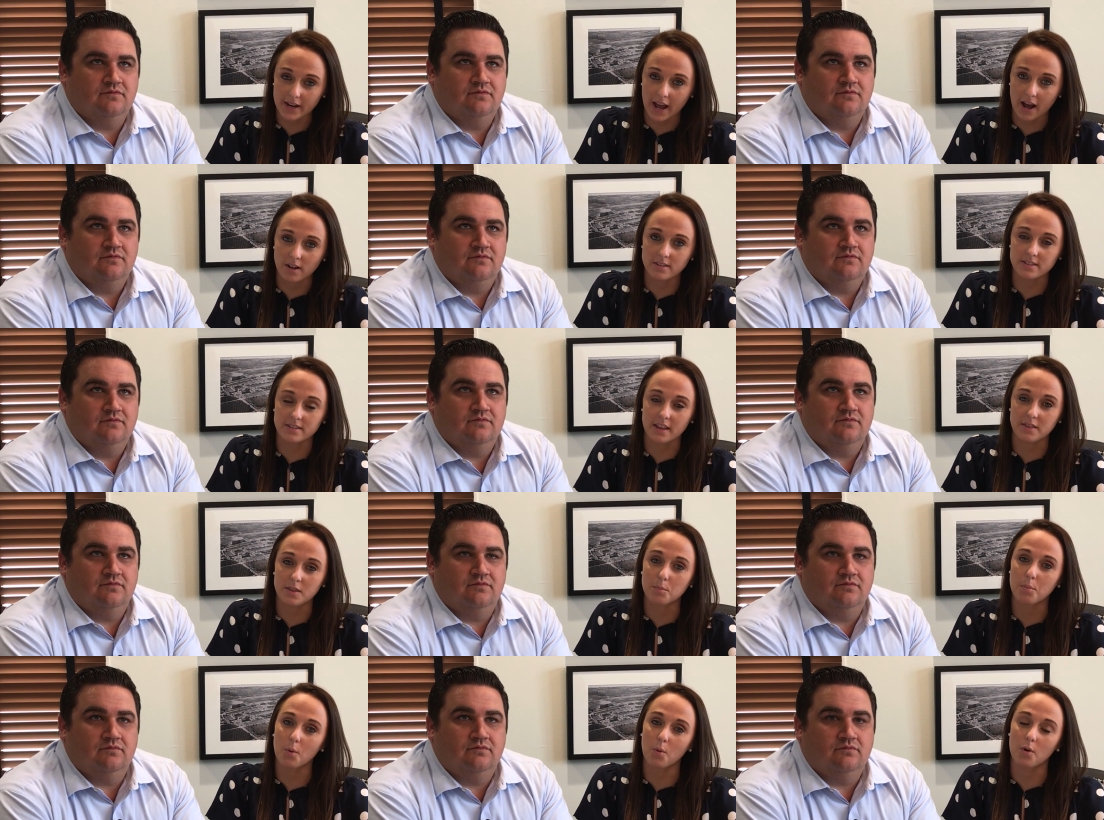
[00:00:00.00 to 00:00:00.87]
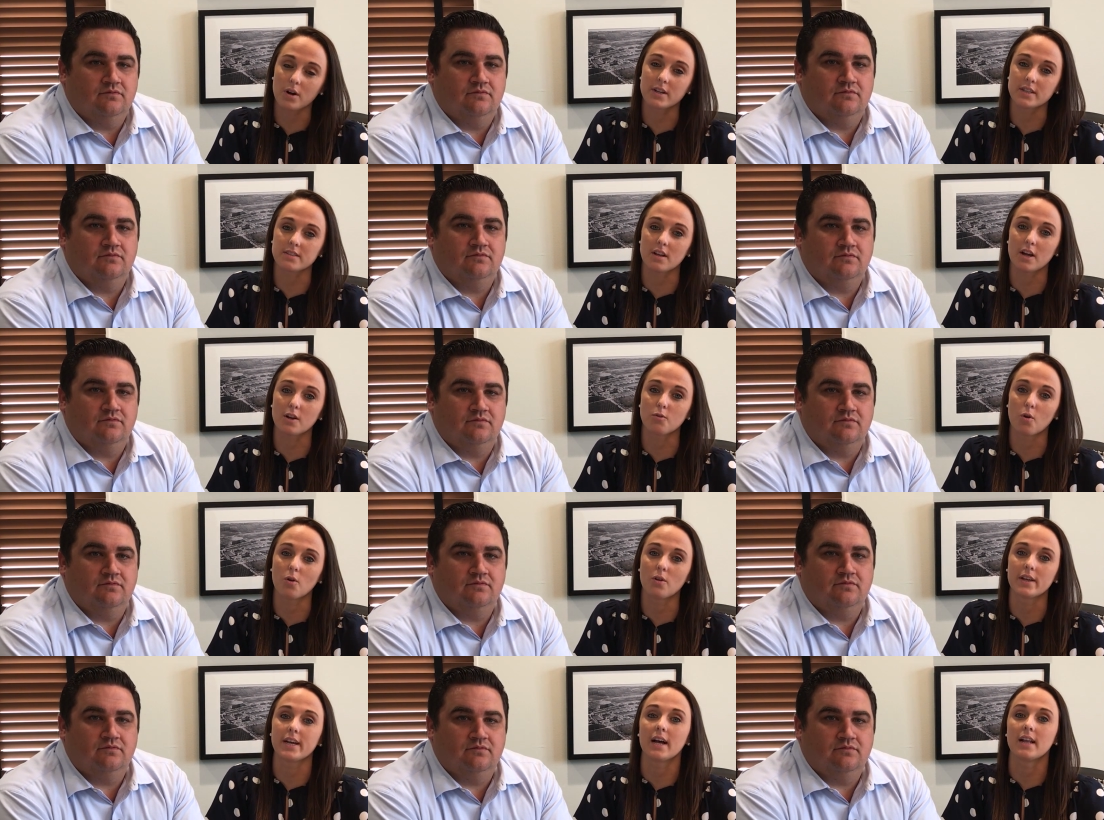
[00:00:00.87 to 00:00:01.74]
Speaker 1: announce that the board is
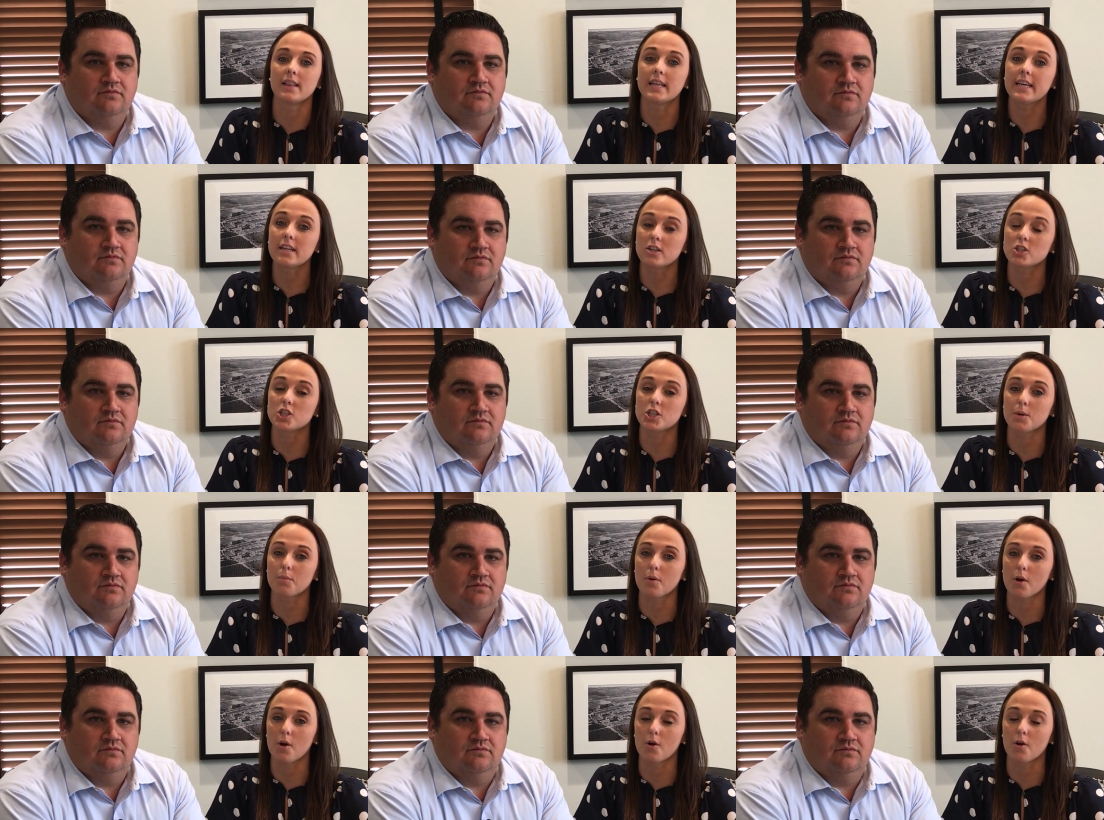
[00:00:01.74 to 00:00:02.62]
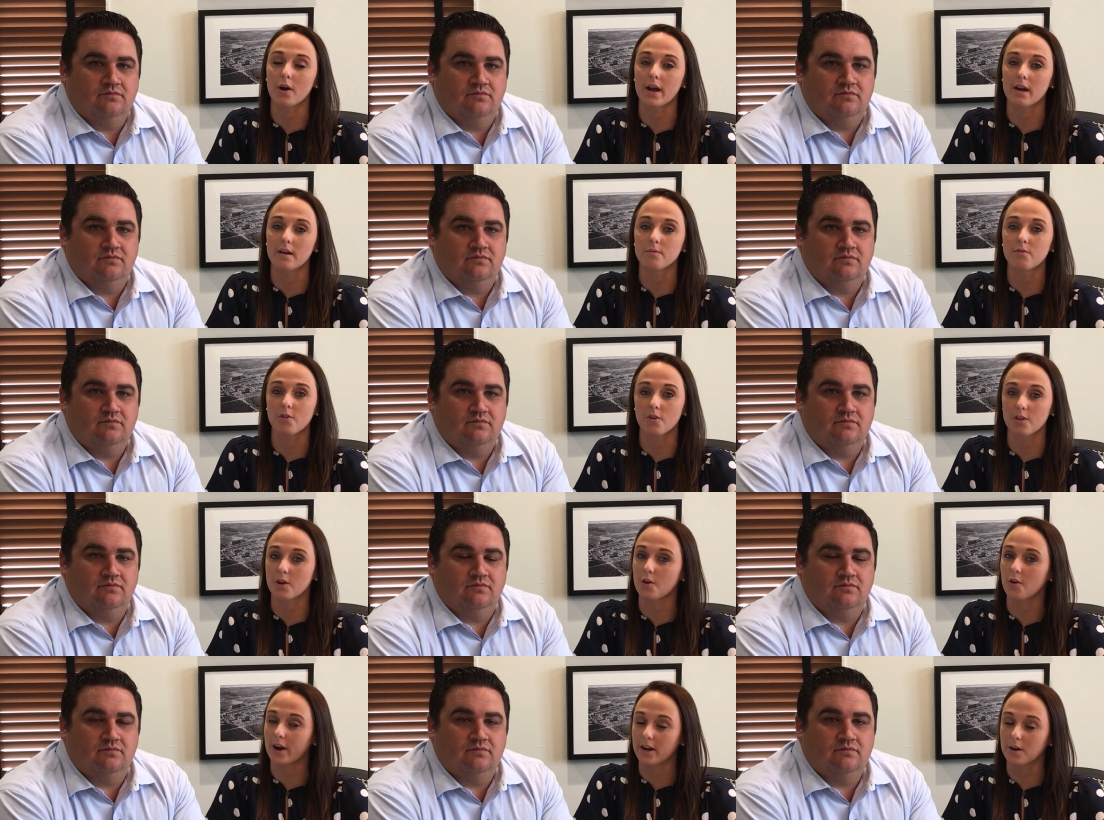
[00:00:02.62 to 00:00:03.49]
unrolling a leadership program
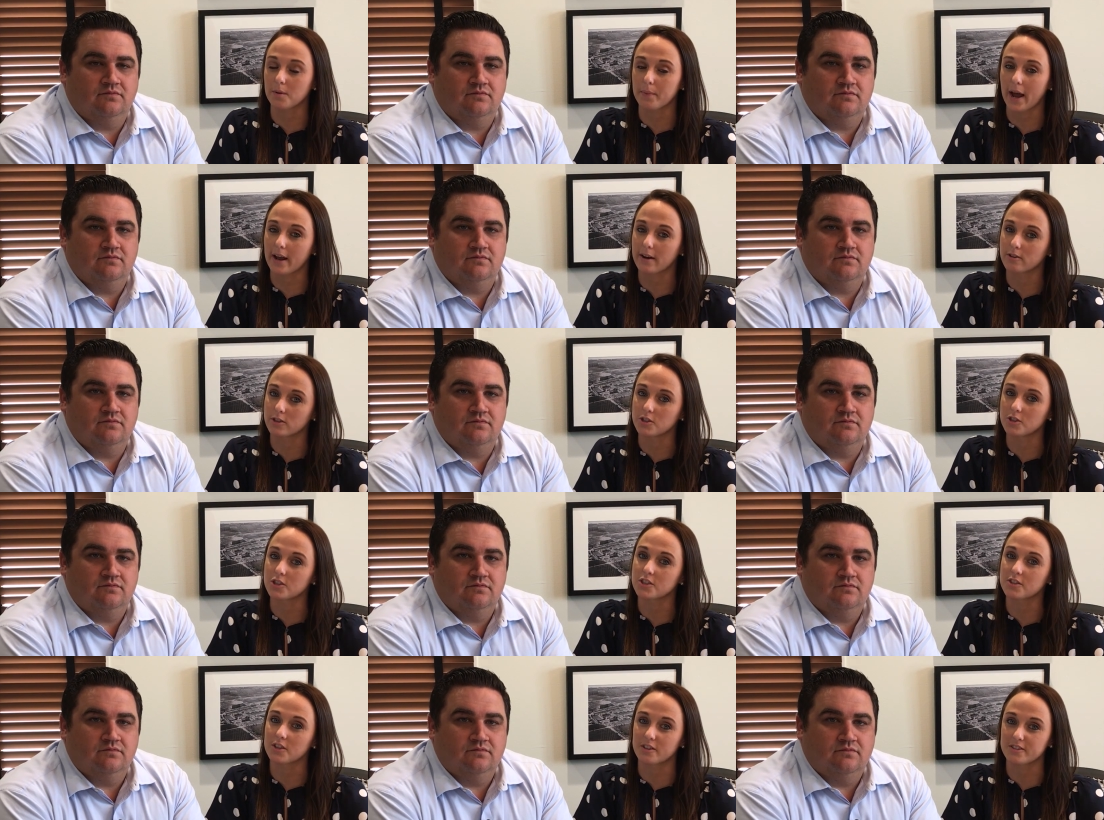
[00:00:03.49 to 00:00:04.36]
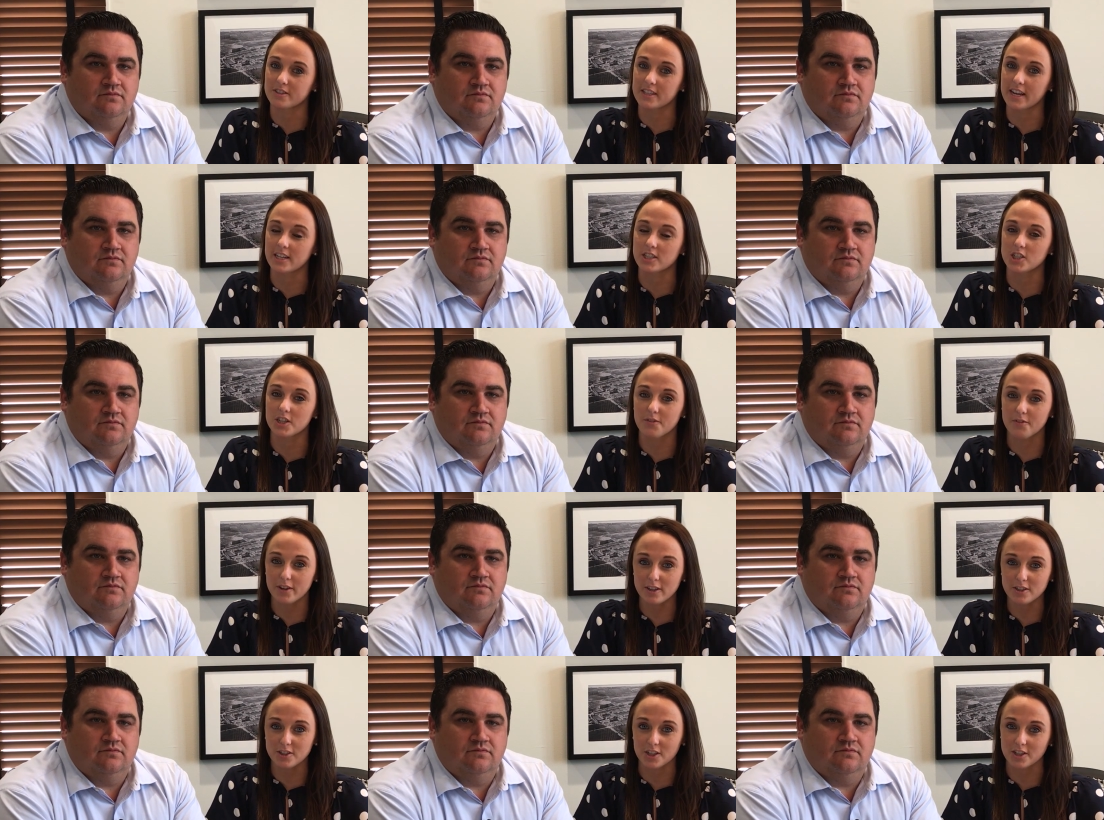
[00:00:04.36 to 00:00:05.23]
for the Greater Baton Rouge
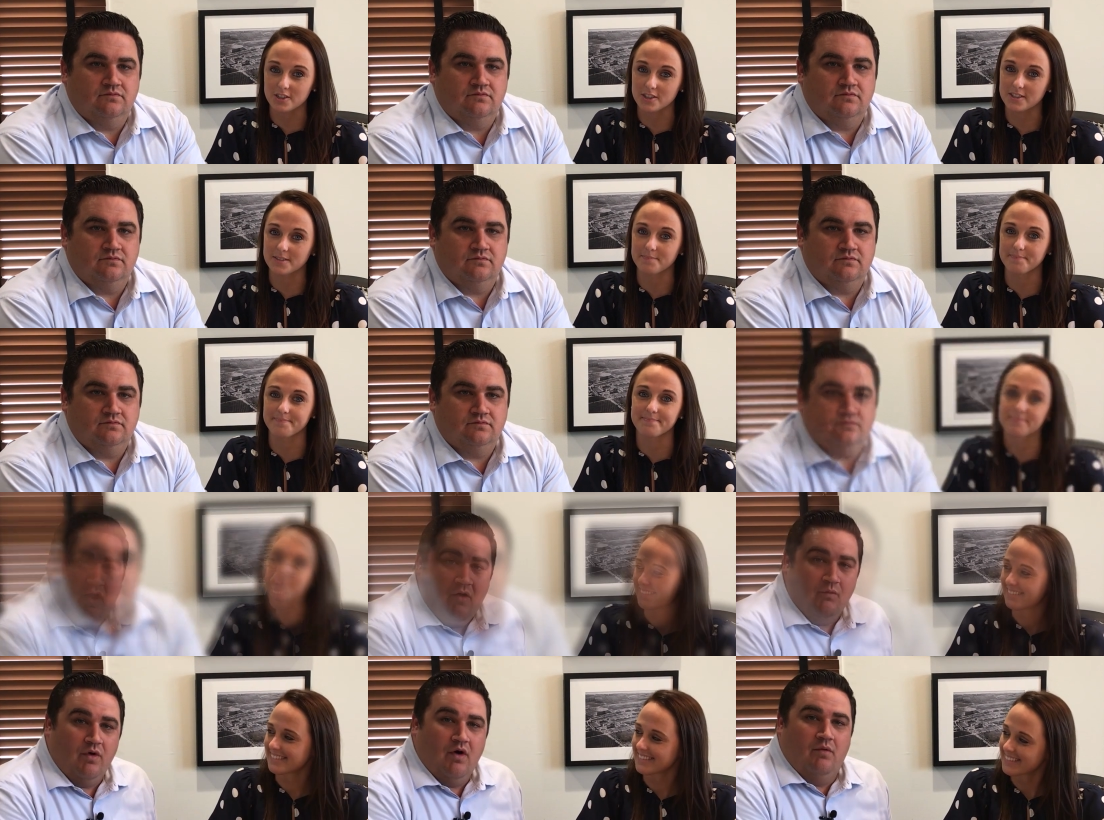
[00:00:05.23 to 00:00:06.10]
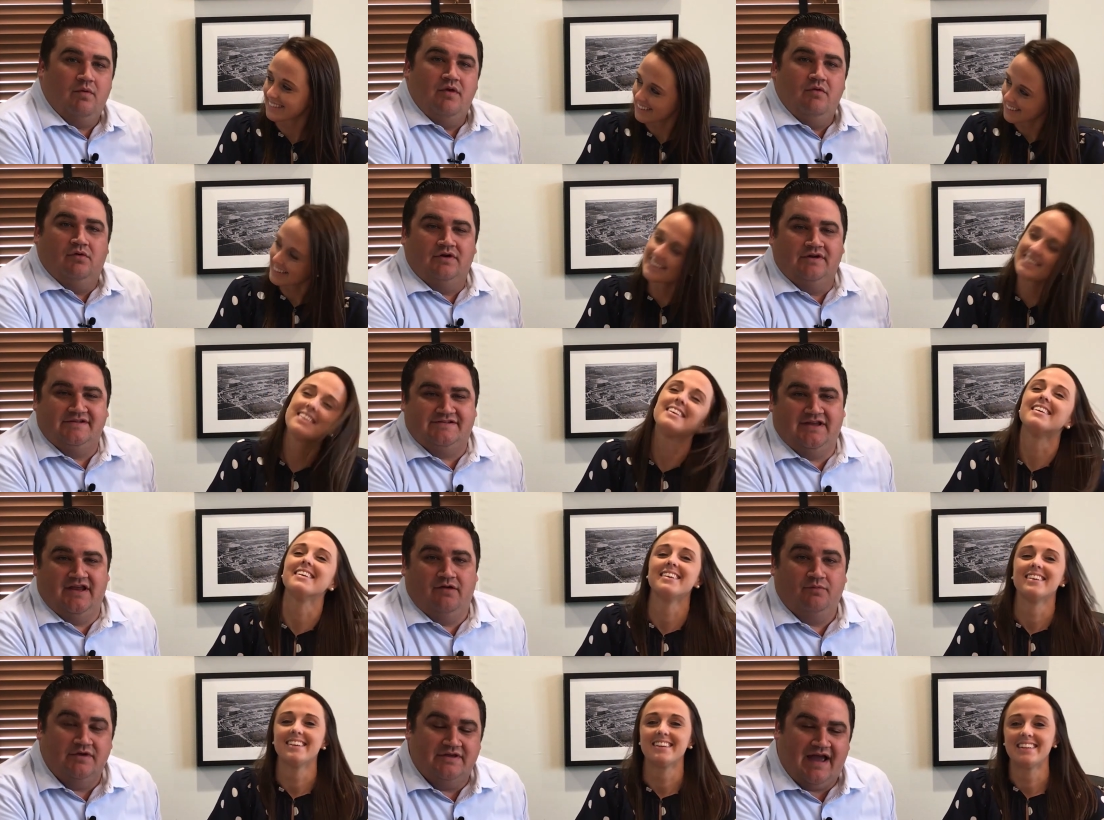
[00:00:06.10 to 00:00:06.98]
Association of Realtors
Speaker 2: what we want
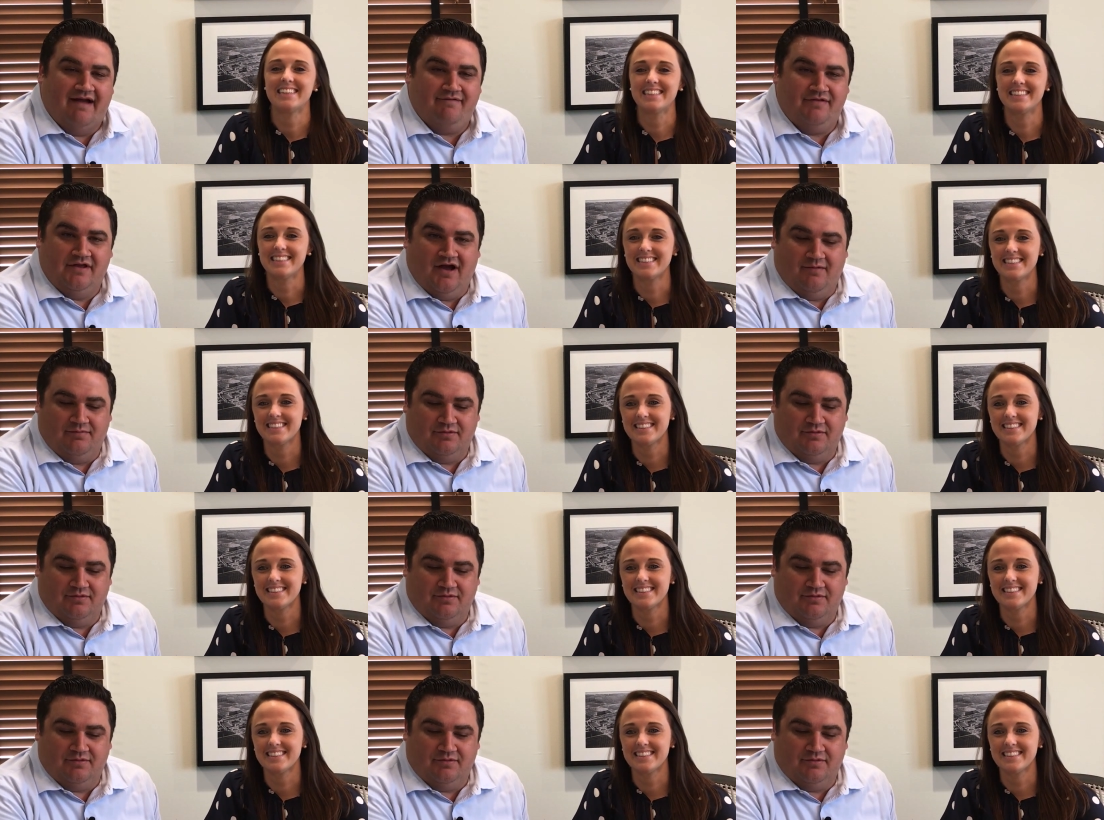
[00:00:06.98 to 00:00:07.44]
to see, we have the